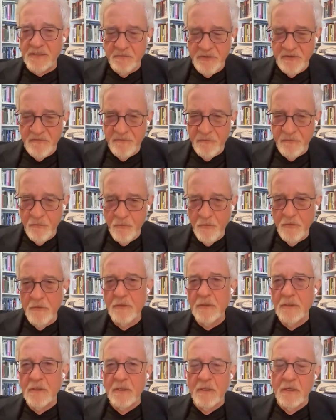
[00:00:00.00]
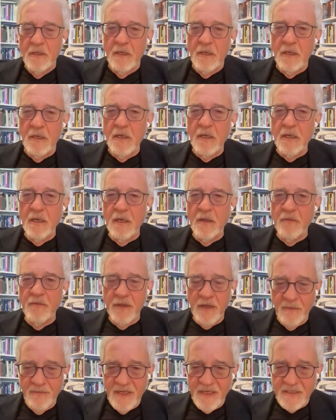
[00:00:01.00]
before the
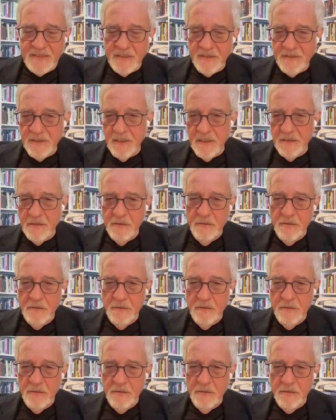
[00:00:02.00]
Hamas attack,